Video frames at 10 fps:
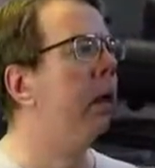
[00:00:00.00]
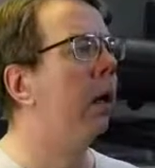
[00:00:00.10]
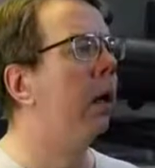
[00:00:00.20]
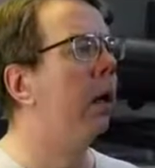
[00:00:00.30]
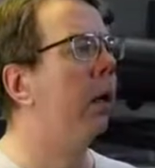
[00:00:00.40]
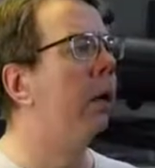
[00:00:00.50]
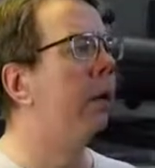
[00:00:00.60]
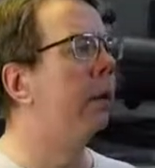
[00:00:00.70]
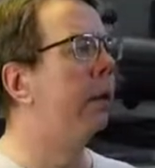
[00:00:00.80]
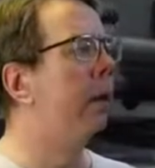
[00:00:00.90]
Uh,
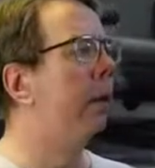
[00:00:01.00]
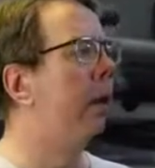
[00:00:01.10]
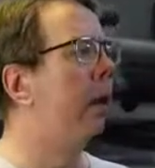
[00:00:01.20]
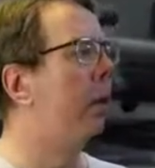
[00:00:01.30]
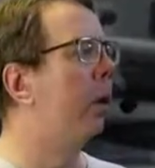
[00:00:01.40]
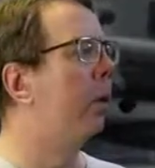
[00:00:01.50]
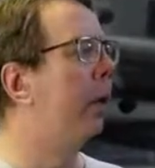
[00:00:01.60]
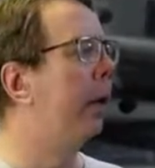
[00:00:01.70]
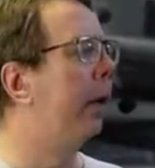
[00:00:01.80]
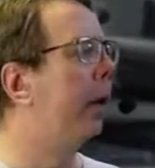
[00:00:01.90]
let's see. Uh,
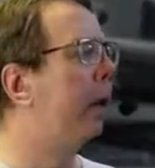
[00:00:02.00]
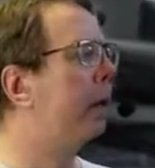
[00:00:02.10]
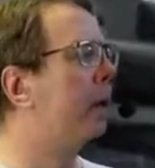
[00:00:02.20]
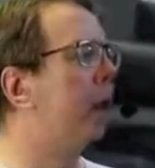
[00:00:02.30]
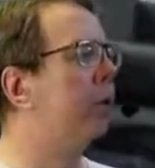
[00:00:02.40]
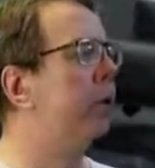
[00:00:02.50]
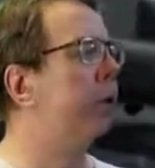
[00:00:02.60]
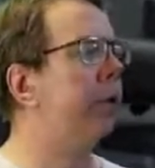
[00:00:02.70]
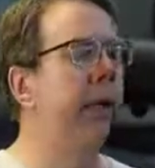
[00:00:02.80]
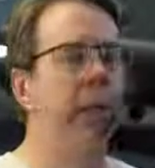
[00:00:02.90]
Oneway has
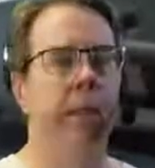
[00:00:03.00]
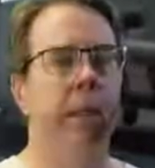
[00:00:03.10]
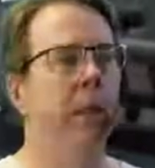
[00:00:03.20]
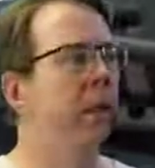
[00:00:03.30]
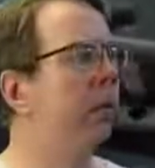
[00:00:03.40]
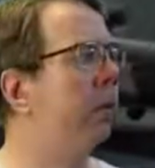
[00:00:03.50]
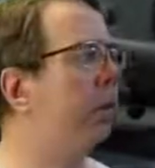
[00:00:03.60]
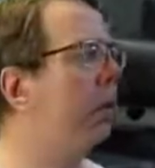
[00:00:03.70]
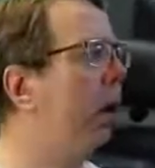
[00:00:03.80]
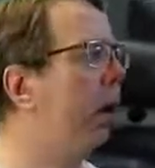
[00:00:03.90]
optional stainless steel
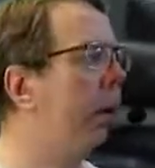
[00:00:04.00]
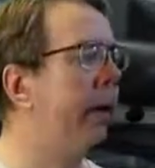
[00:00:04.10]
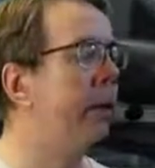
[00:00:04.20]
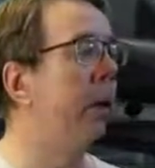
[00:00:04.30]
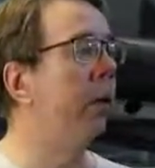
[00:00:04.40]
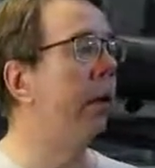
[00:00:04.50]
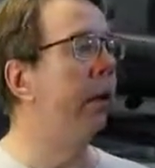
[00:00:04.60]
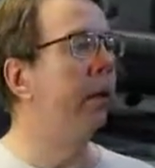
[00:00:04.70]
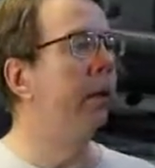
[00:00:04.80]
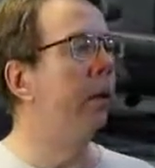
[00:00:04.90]
uh, ways. Oh,
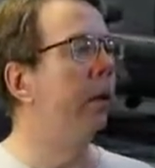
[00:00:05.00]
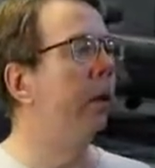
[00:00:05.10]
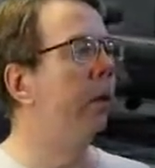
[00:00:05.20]
okay. Didn't